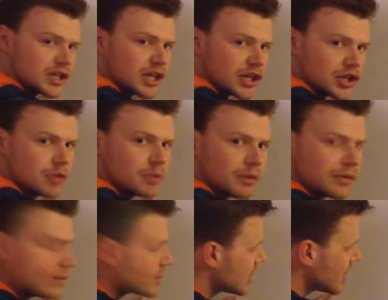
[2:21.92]
tissue
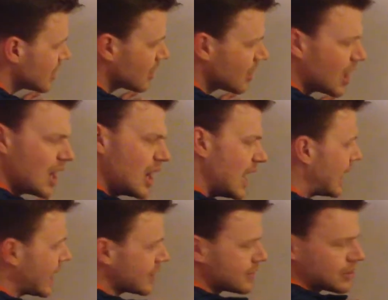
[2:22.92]
perfusion here.
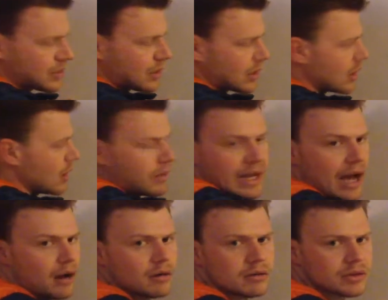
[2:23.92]
And as you start going
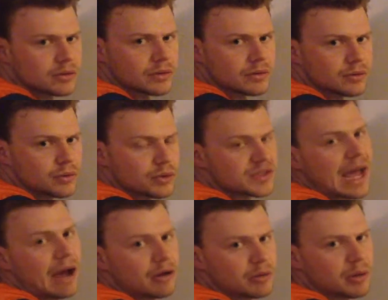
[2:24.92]
out towards the
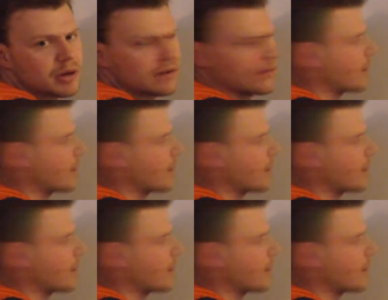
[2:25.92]
outer part of your